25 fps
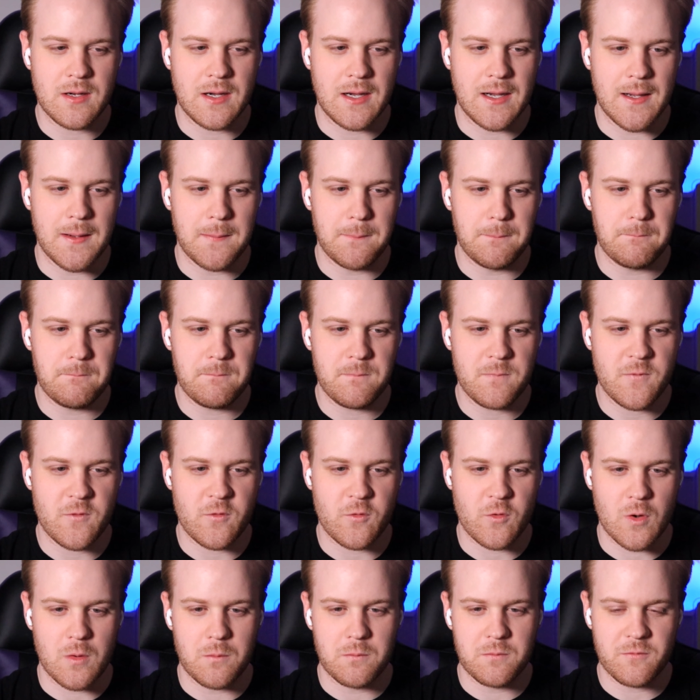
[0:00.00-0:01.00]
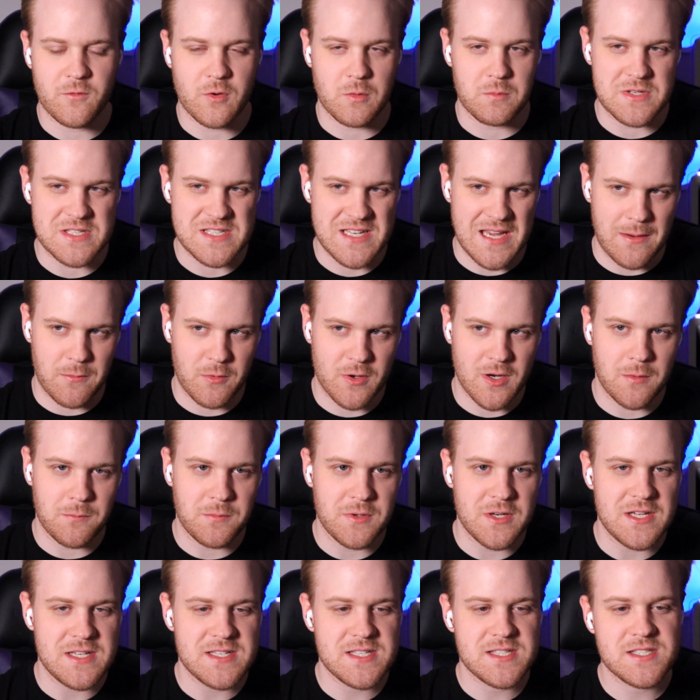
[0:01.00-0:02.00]
um, from from these camera
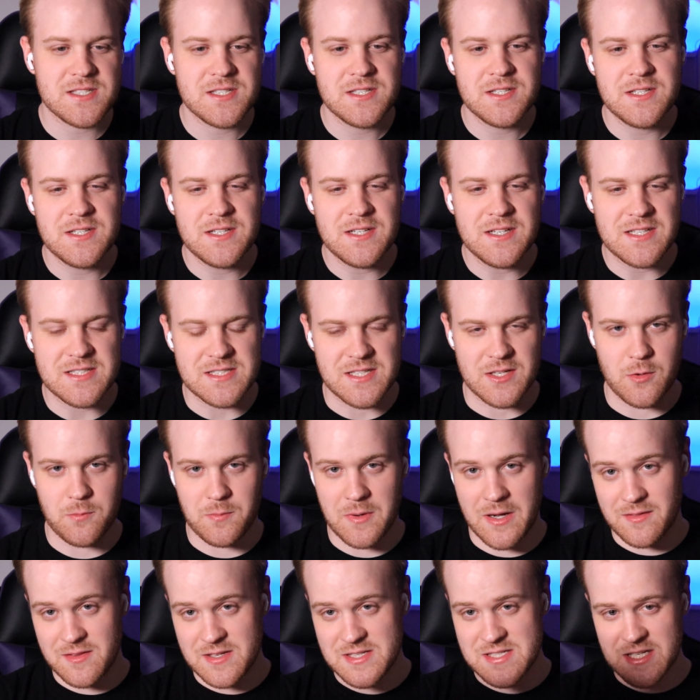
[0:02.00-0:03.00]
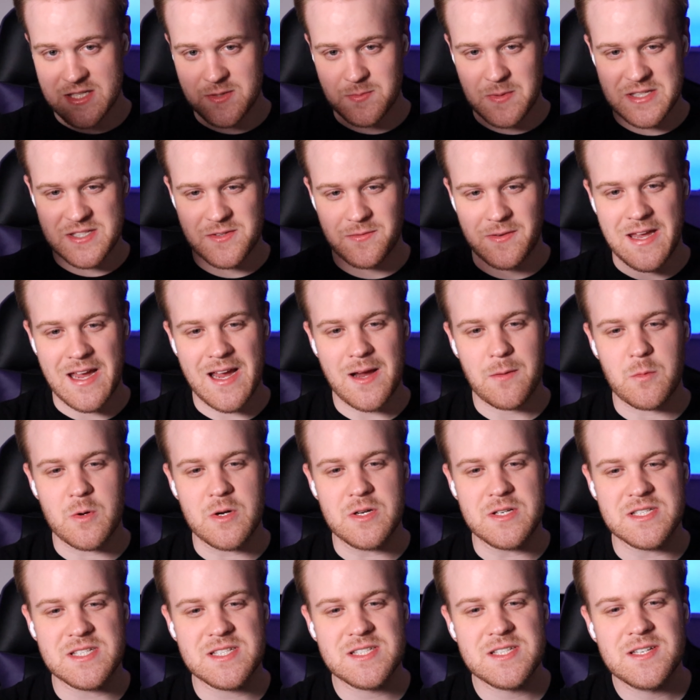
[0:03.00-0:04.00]
companies. It's like you're buying these expensive
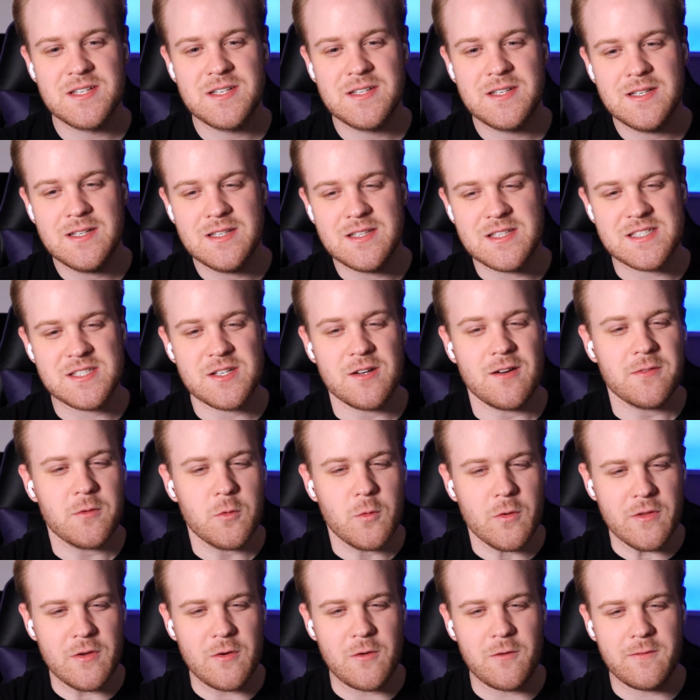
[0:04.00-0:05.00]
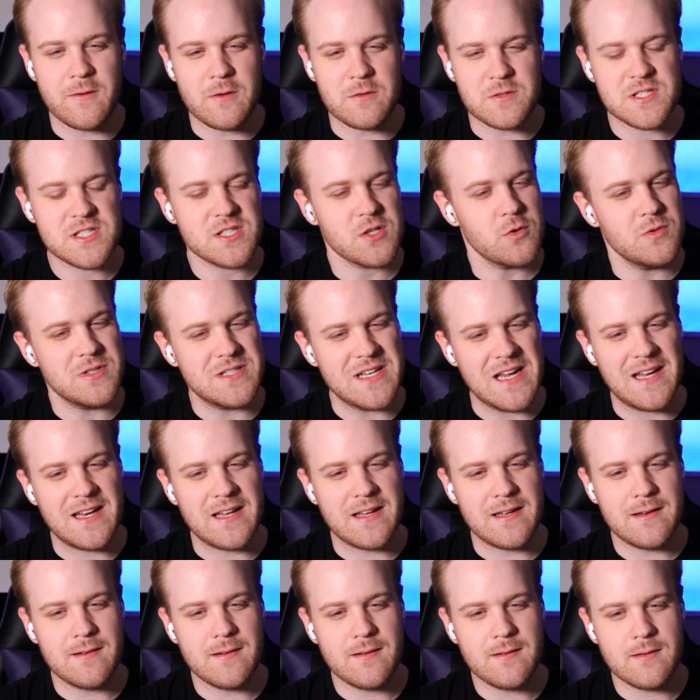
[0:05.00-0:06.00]
cameras. The software though feels so
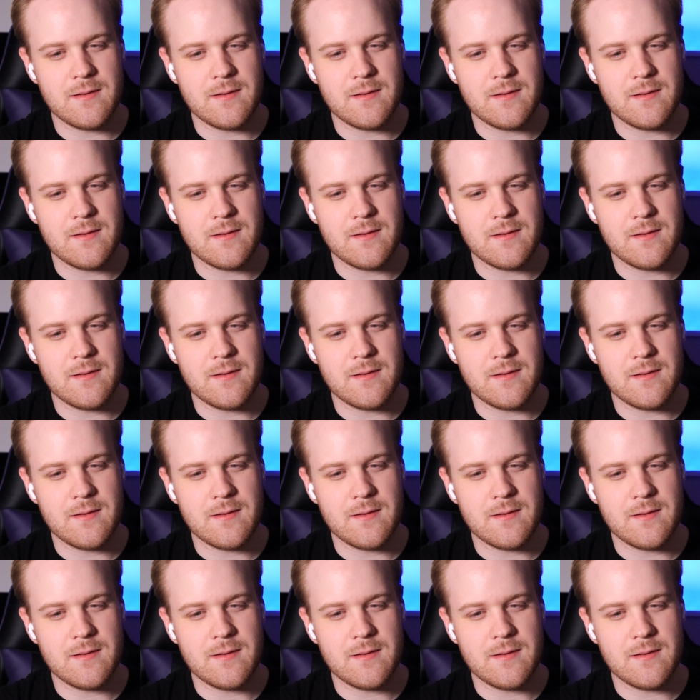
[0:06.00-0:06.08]
dated